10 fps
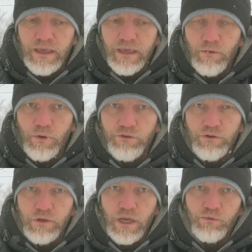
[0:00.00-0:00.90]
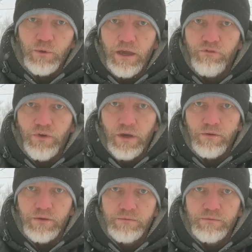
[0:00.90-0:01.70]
and I want to show you guys what I found.